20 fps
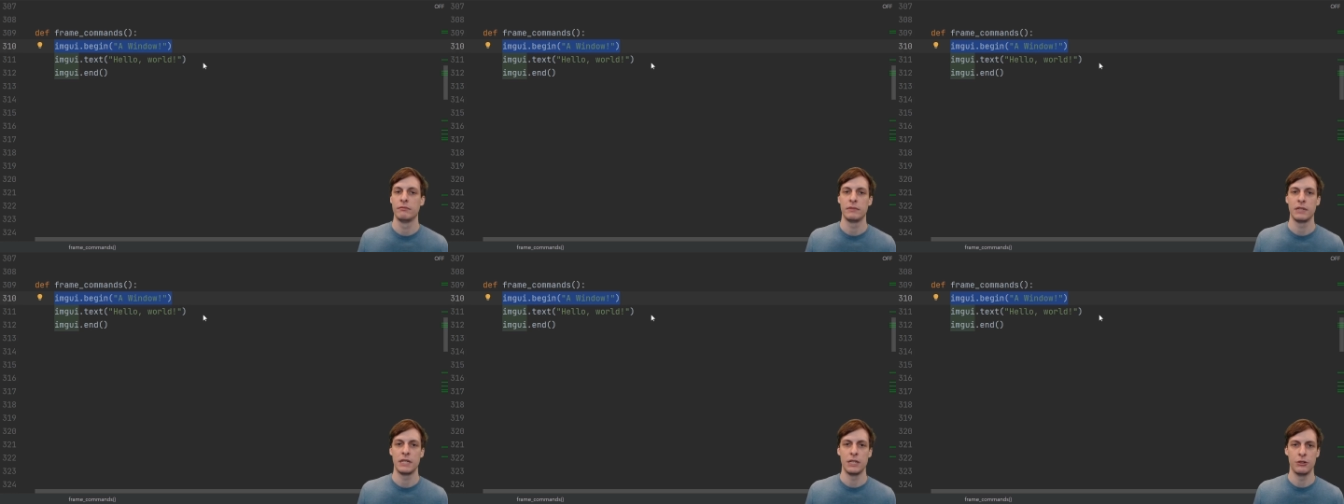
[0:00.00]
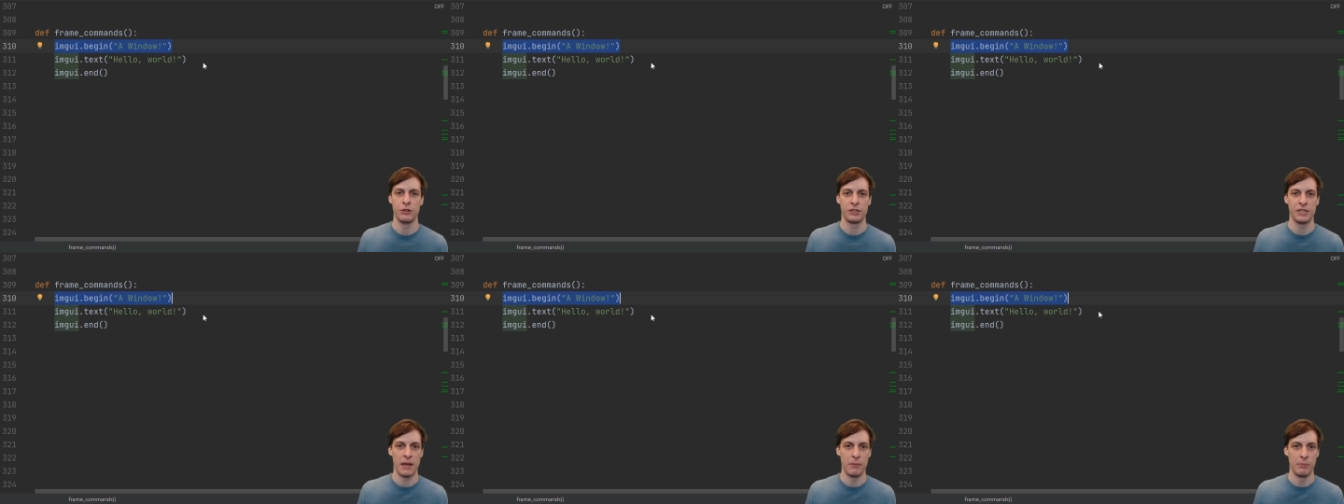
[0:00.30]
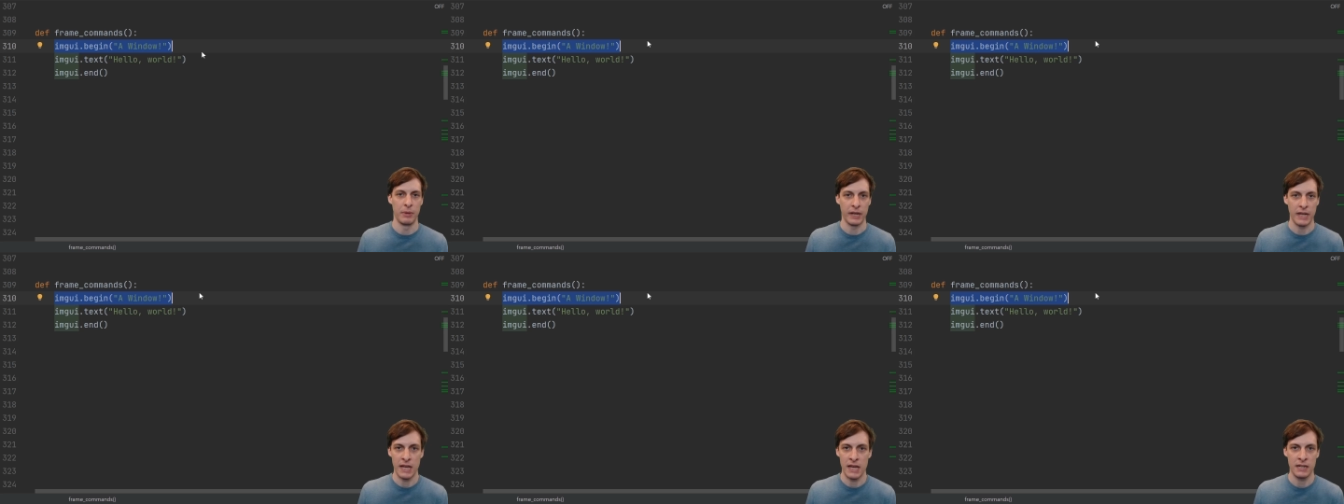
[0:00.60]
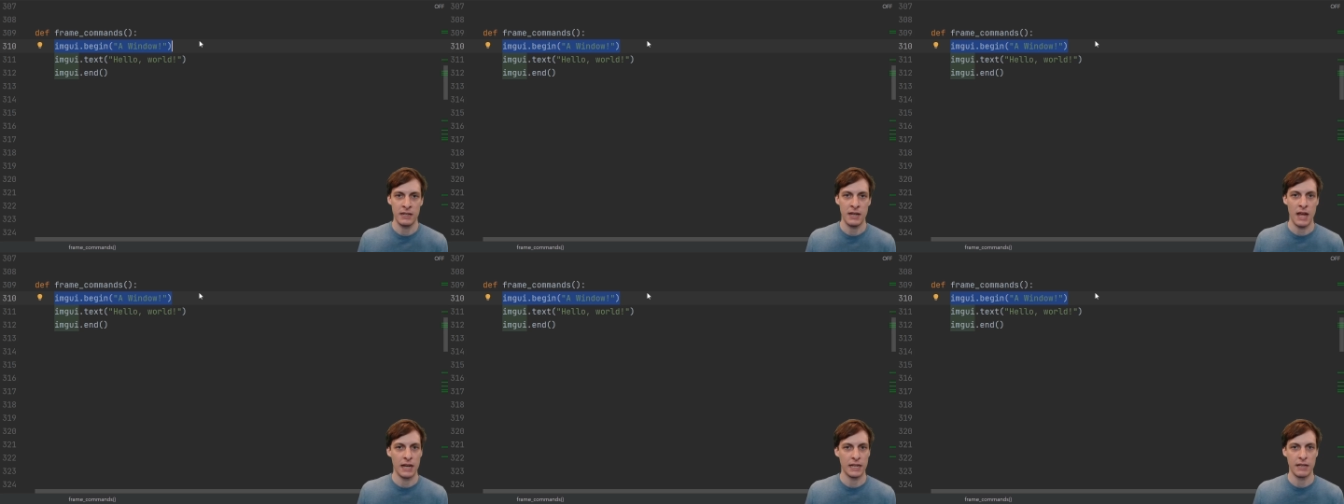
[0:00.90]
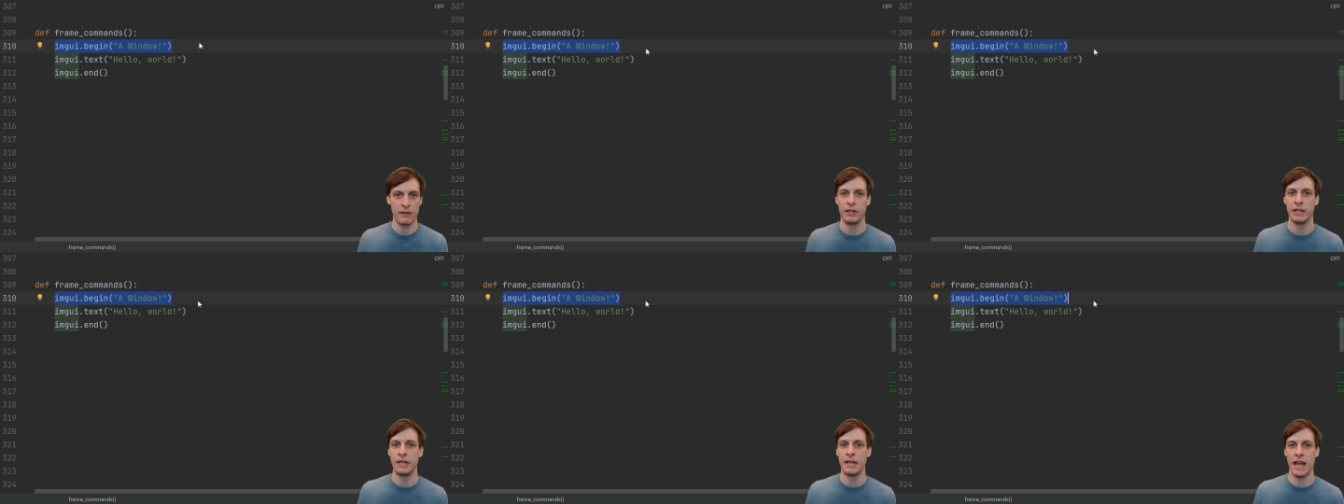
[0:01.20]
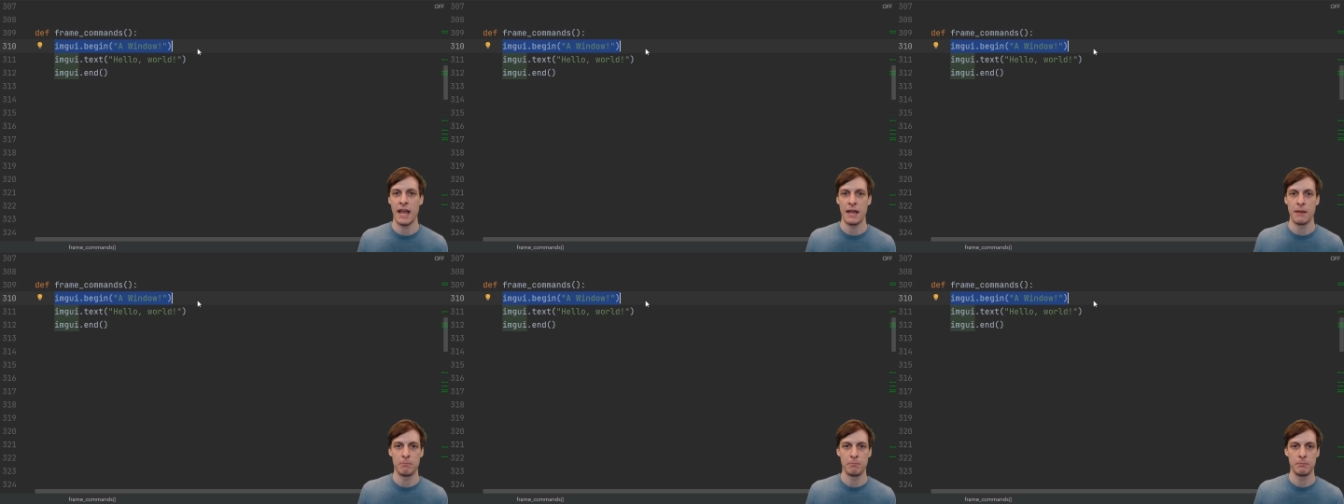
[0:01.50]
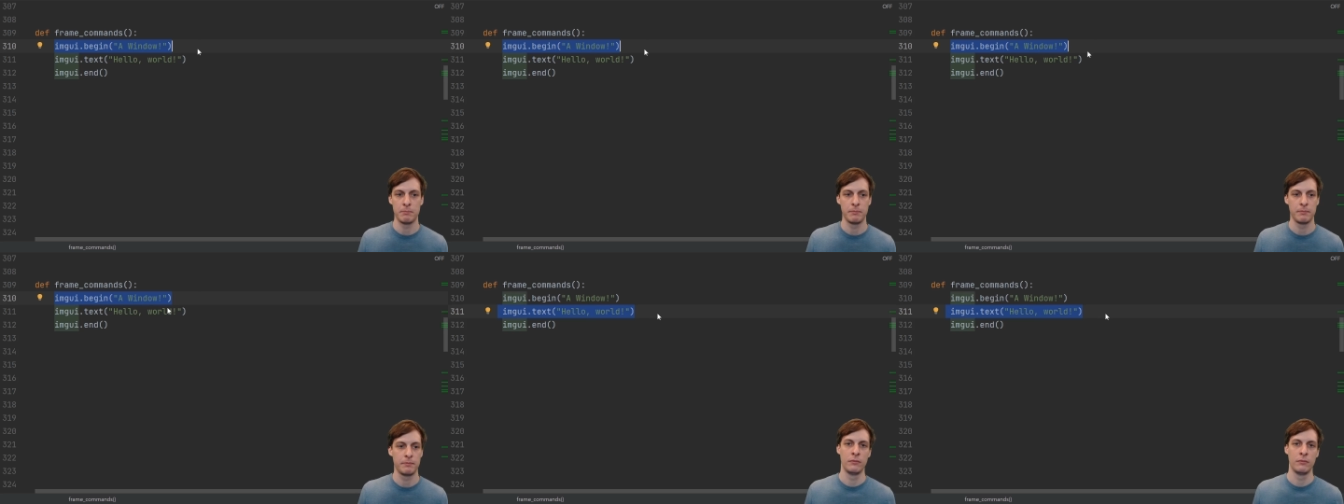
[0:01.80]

You just say begin and give it a name.